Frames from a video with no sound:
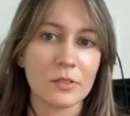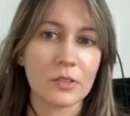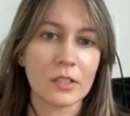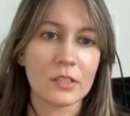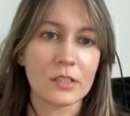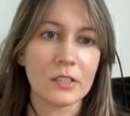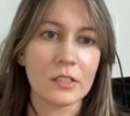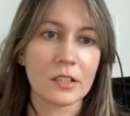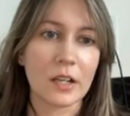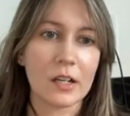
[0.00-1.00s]
you can see
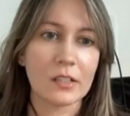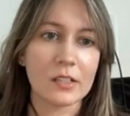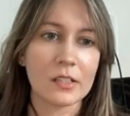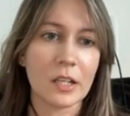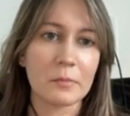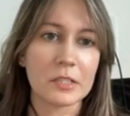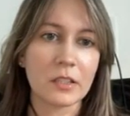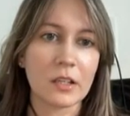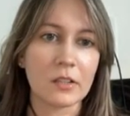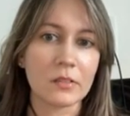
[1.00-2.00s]
they kind of same
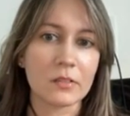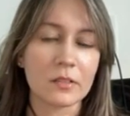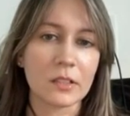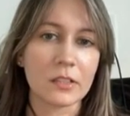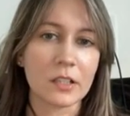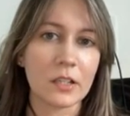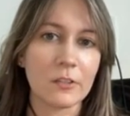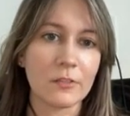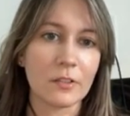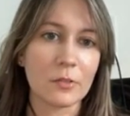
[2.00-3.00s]
style. Like they
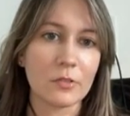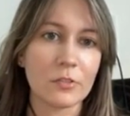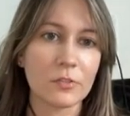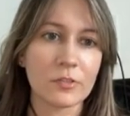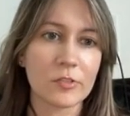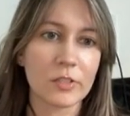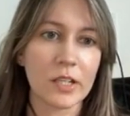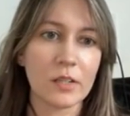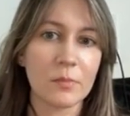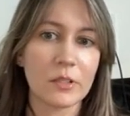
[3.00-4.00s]
have a lot of
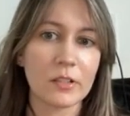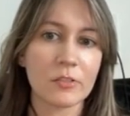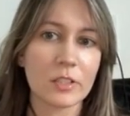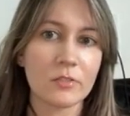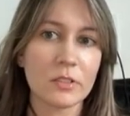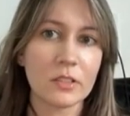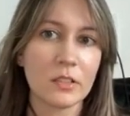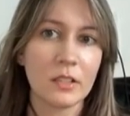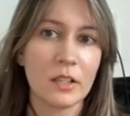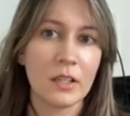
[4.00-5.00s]
gray background
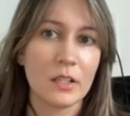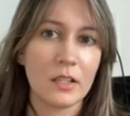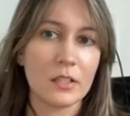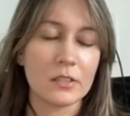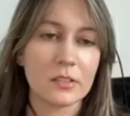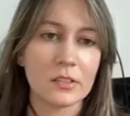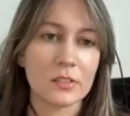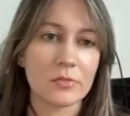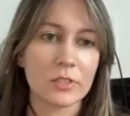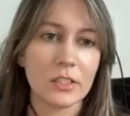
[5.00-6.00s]
and
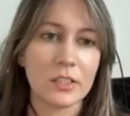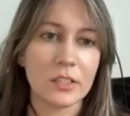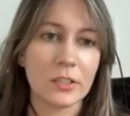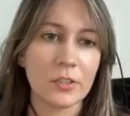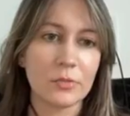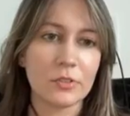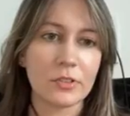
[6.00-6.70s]
this really cute